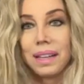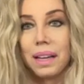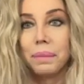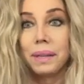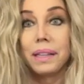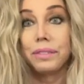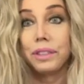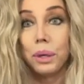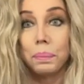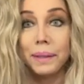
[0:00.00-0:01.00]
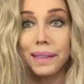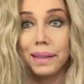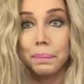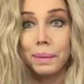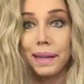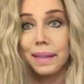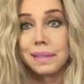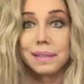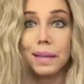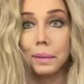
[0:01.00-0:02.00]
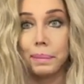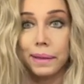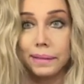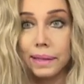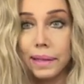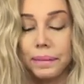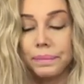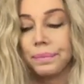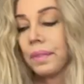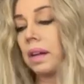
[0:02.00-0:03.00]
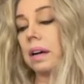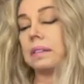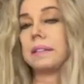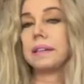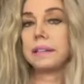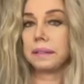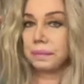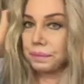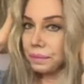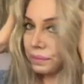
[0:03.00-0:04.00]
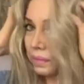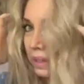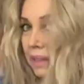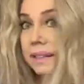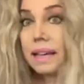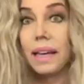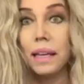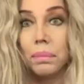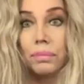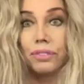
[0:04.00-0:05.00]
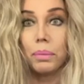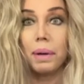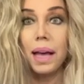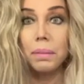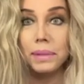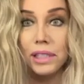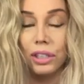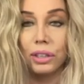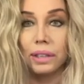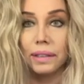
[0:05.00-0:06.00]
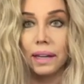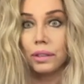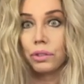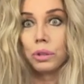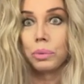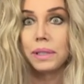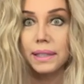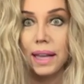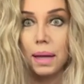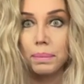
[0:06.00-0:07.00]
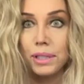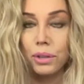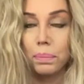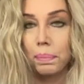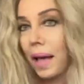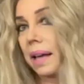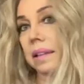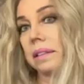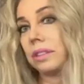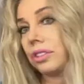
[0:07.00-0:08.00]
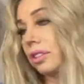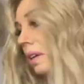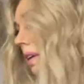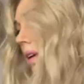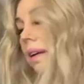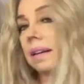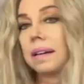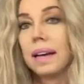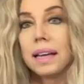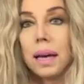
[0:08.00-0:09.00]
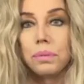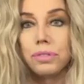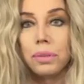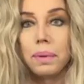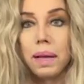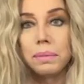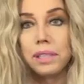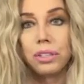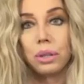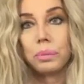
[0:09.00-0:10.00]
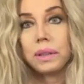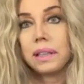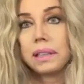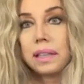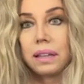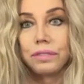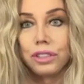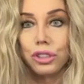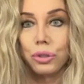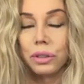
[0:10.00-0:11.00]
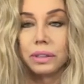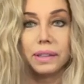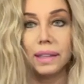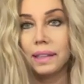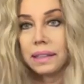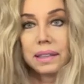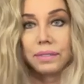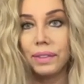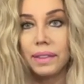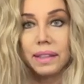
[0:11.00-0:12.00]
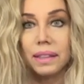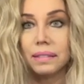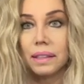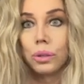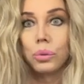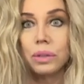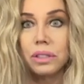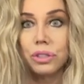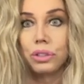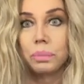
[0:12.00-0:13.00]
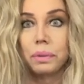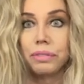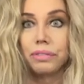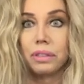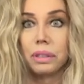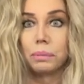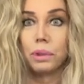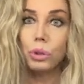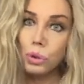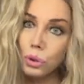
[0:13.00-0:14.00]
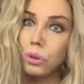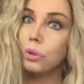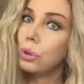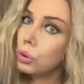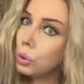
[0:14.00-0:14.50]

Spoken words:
I'm not even opening the box. How about that? Alrighty. It came from Amazon. I thought it was an Amazon package. Guy comes from Amazon with Godiva chocolate. I didn't even think like who this could be from. Who